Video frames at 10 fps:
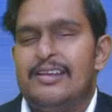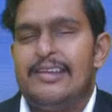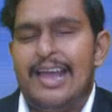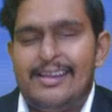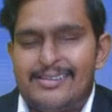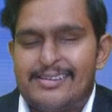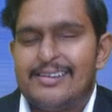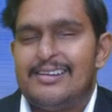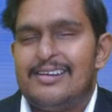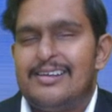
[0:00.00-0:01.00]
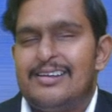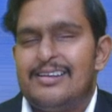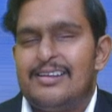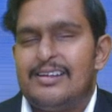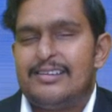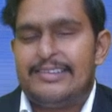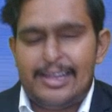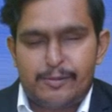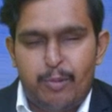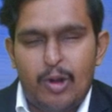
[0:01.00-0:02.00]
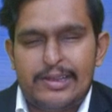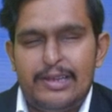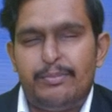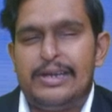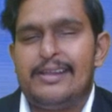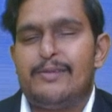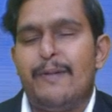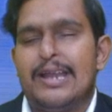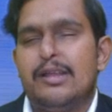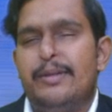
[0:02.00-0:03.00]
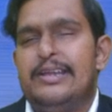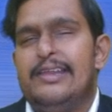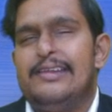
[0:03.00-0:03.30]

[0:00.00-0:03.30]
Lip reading: Yes, they spoke in British Parliament in